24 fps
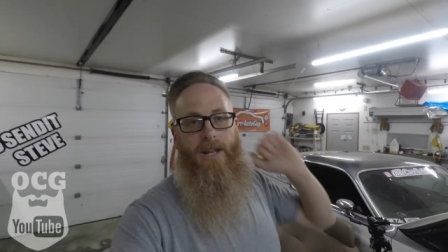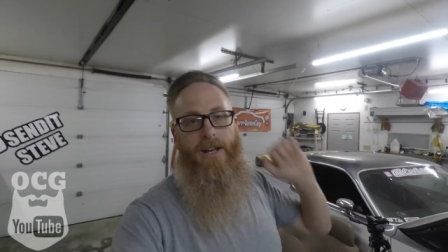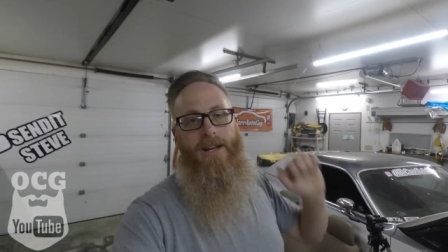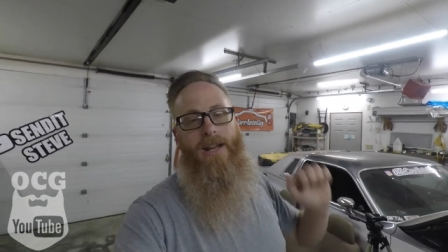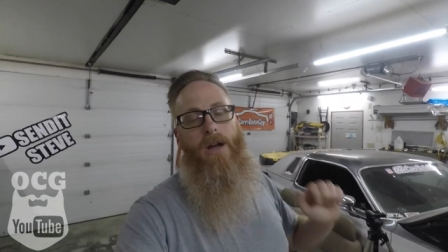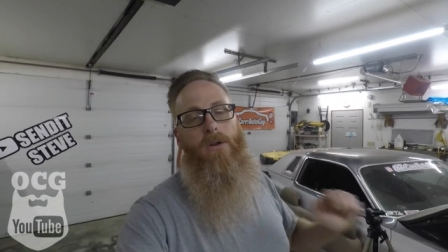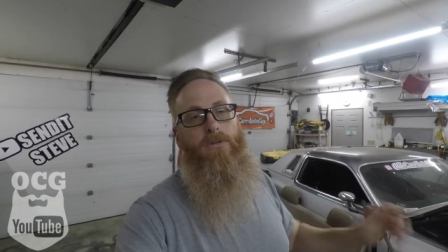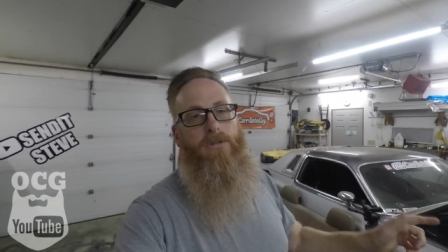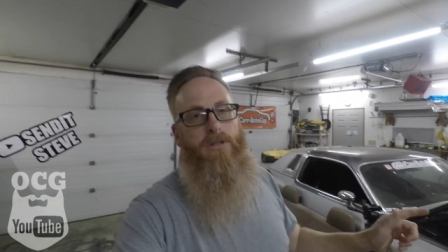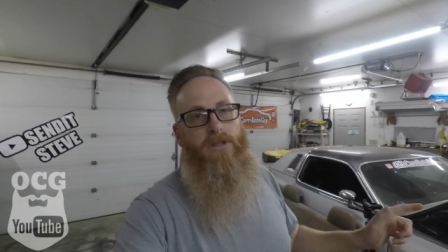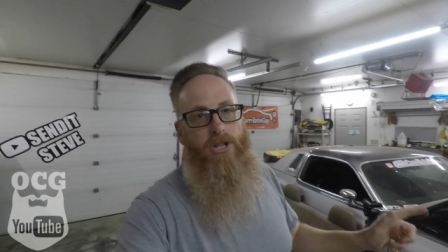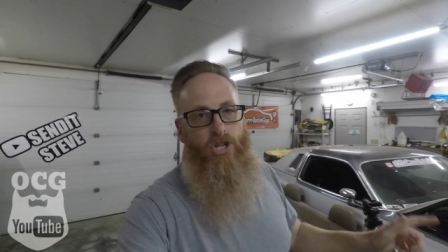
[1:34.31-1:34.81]
it
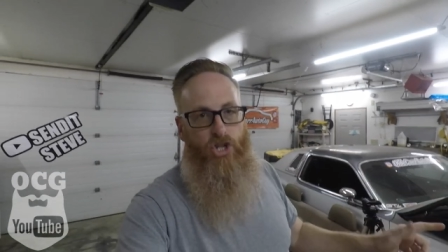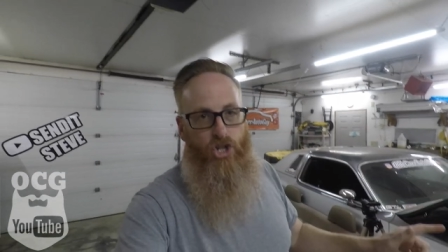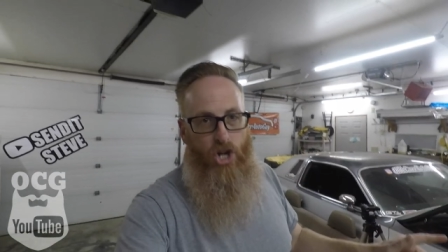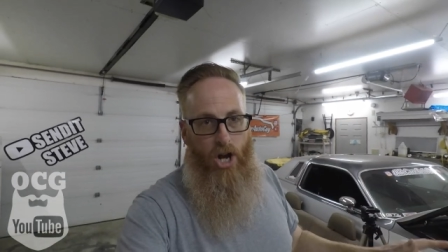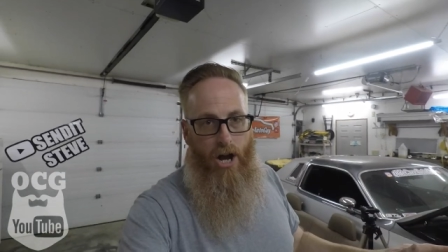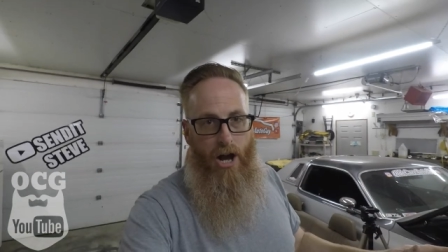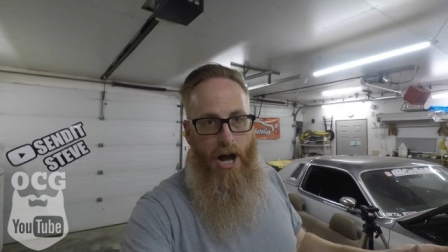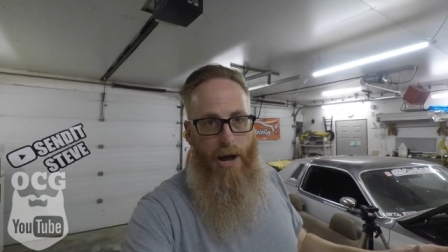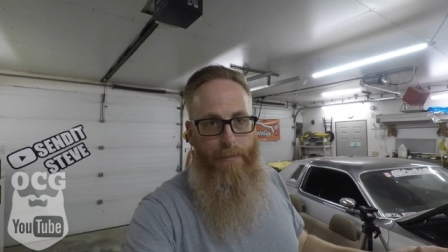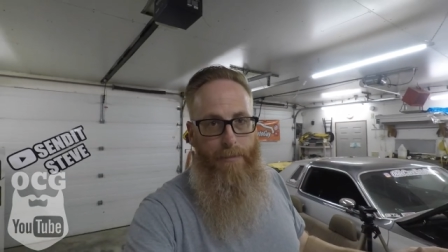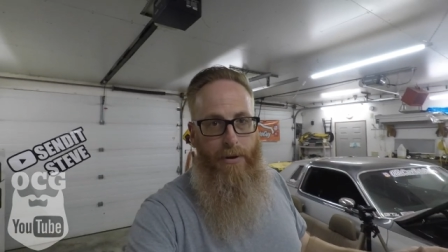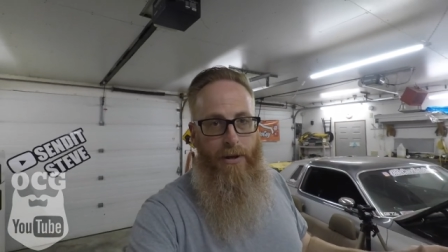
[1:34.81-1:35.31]
out to the
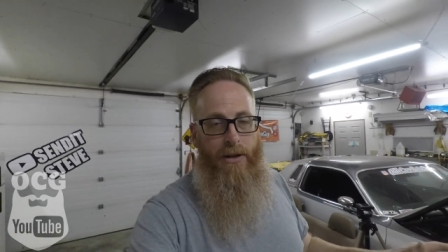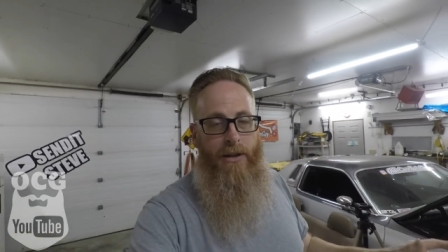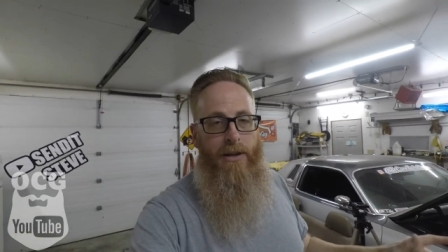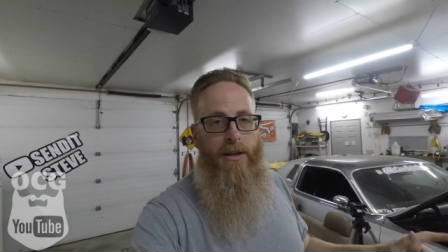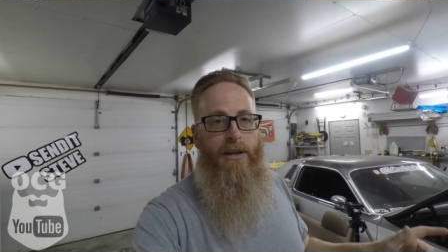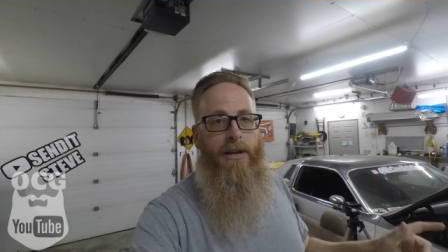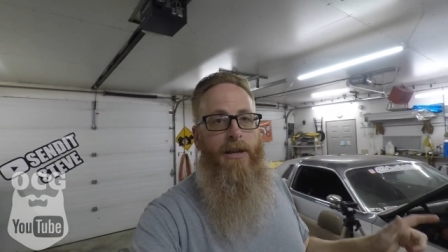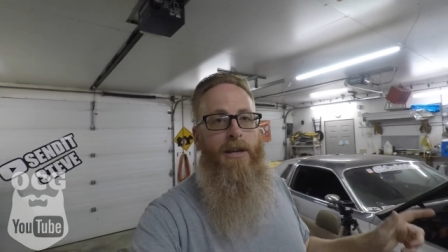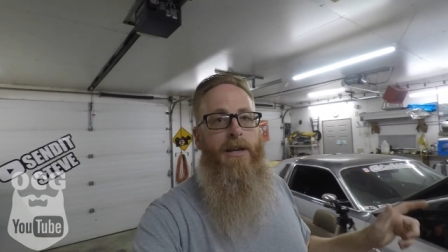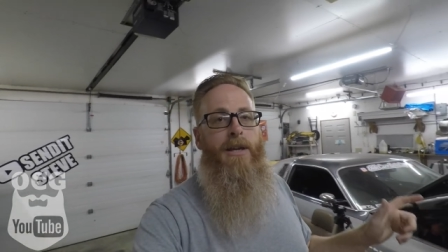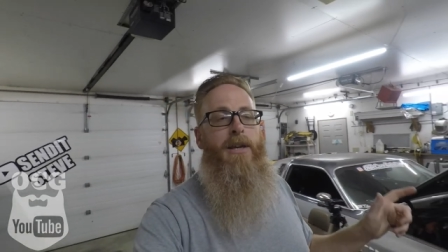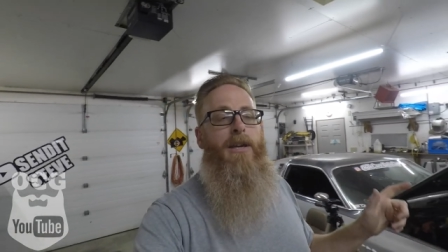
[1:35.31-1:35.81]
shop.
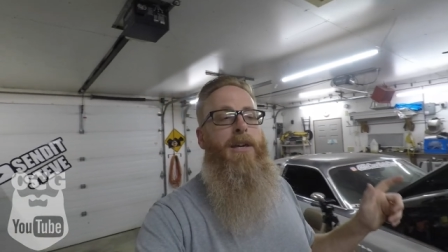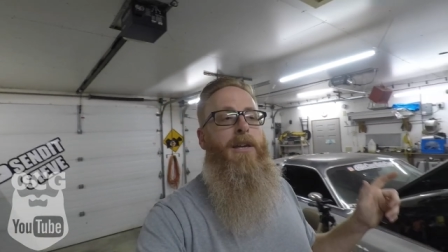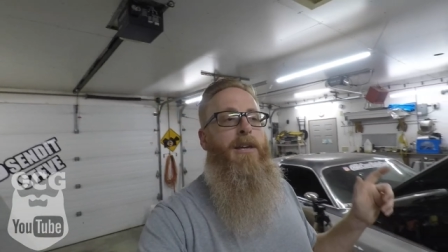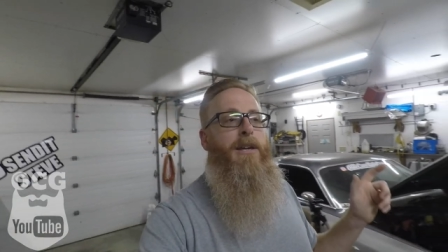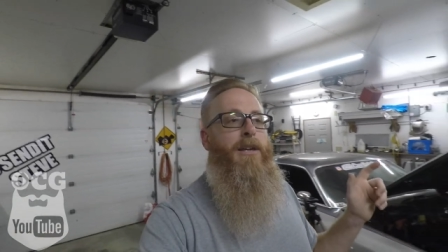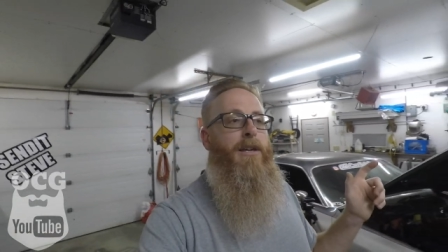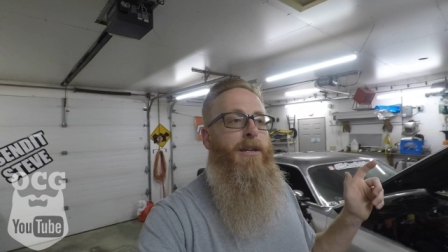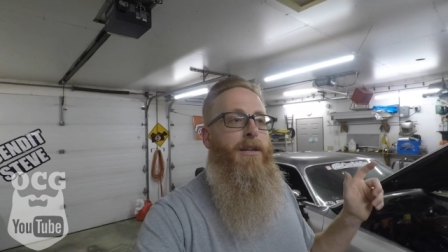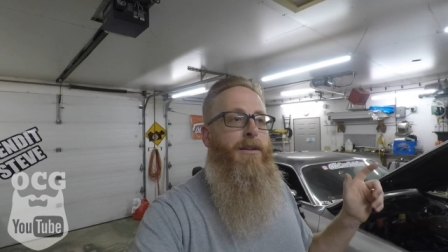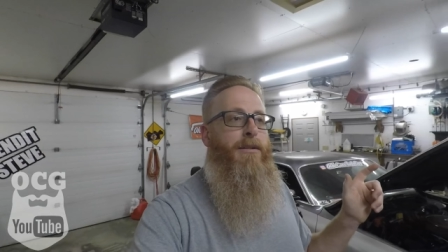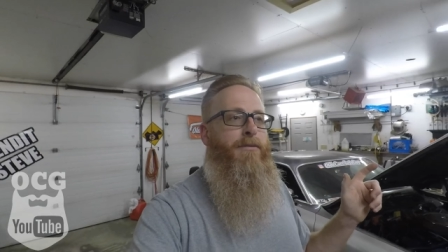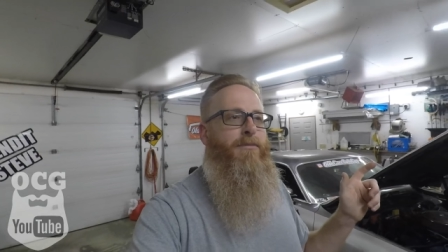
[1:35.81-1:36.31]

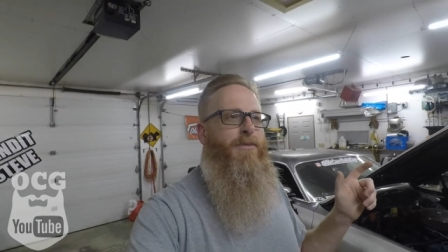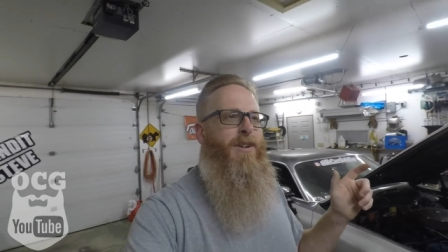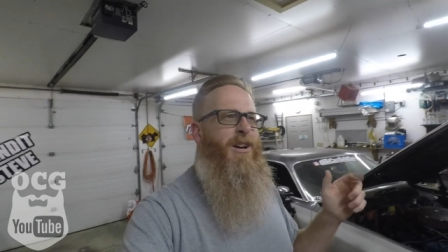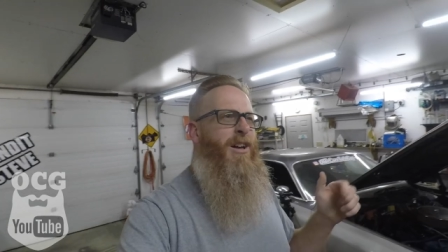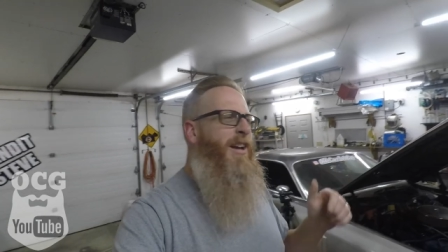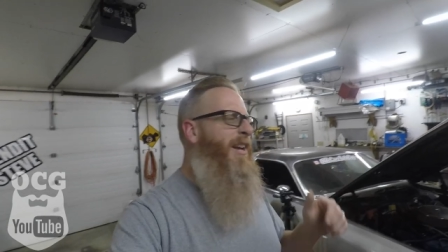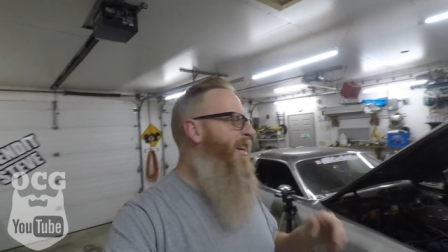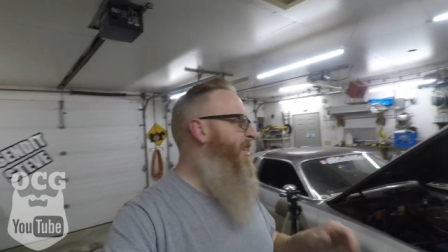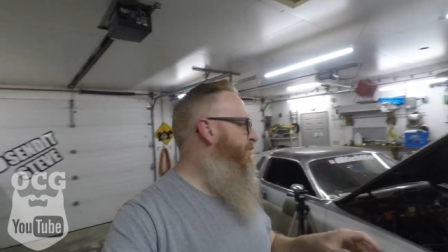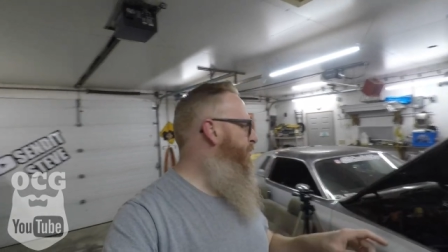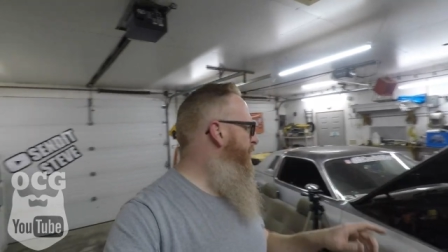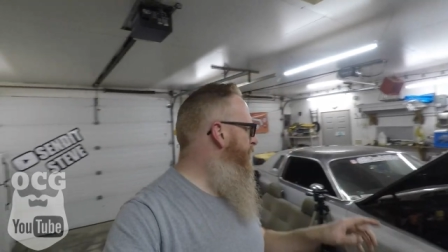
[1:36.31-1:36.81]
Well, I
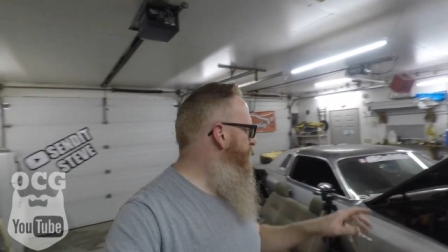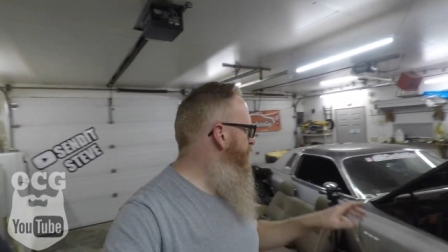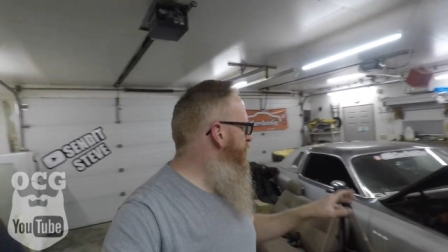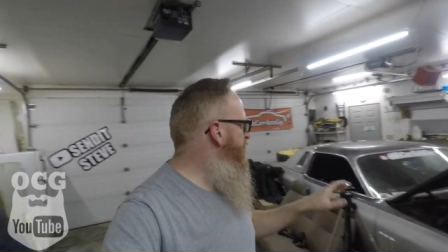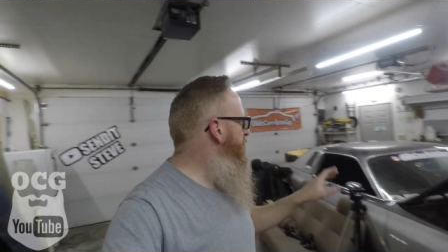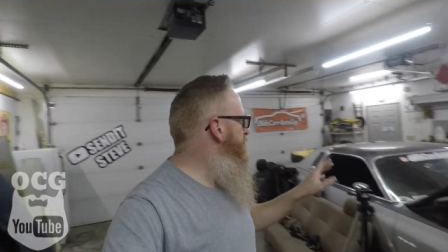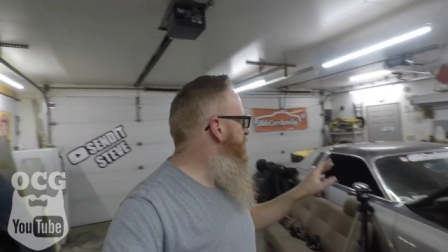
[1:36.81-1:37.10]
guess we gotta put some